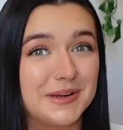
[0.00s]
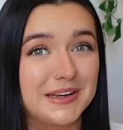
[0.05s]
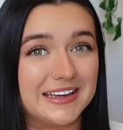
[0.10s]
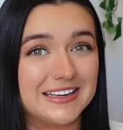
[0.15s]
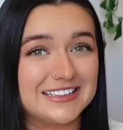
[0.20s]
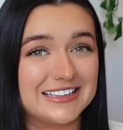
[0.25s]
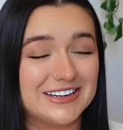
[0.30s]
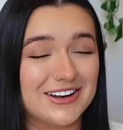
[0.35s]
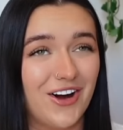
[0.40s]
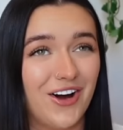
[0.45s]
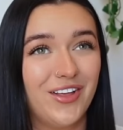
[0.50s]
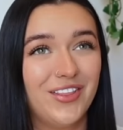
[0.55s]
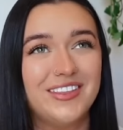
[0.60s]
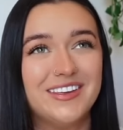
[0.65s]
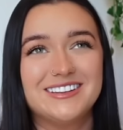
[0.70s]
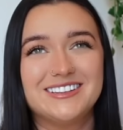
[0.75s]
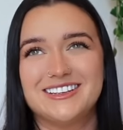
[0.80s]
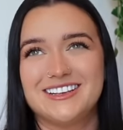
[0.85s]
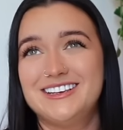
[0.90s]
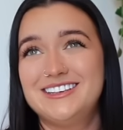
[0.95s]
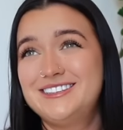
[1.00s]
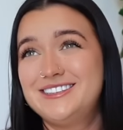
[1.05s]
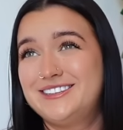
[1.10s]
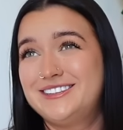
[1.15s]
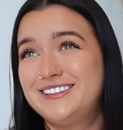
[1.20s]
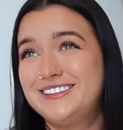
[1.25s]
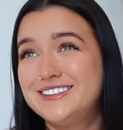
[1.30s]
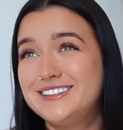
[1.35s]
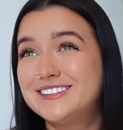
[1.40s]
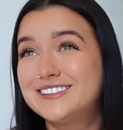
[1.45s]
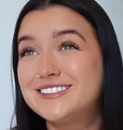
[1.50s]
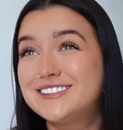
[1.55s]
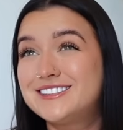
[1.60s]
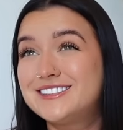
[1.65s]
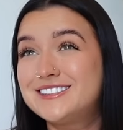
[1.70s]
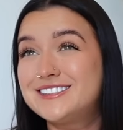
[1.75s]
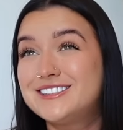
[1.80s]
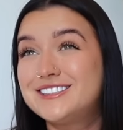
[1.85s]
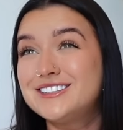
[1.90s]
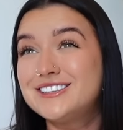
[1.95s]
Is he not? This is
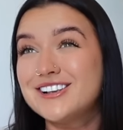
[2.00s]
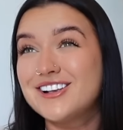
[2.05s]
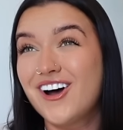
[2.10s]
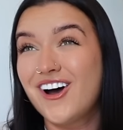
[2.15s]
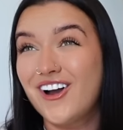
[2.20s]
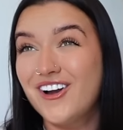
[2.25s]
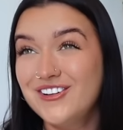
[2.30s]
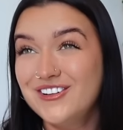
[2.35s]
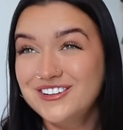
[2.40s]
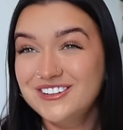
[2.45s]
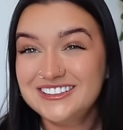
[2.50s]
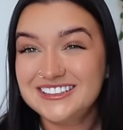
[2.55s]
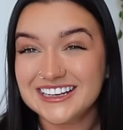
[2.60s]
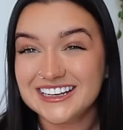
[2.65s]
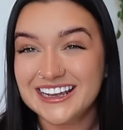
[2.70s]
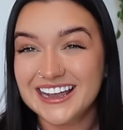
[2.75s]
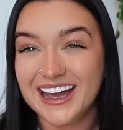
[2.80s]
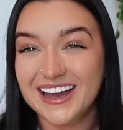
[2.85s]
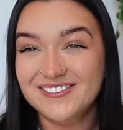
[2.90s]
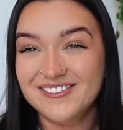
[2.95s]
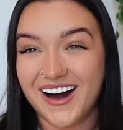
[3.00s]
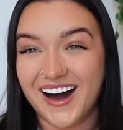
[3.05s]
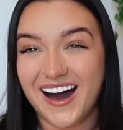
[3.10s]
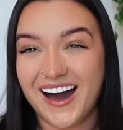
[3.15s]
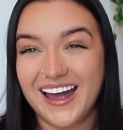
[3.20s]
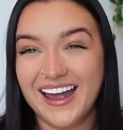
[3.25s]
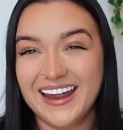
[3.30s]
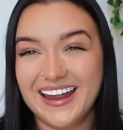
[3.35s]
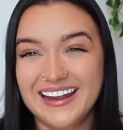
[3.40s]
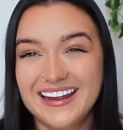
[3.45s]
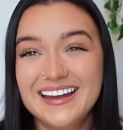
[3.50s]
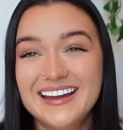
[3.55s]
so TMI.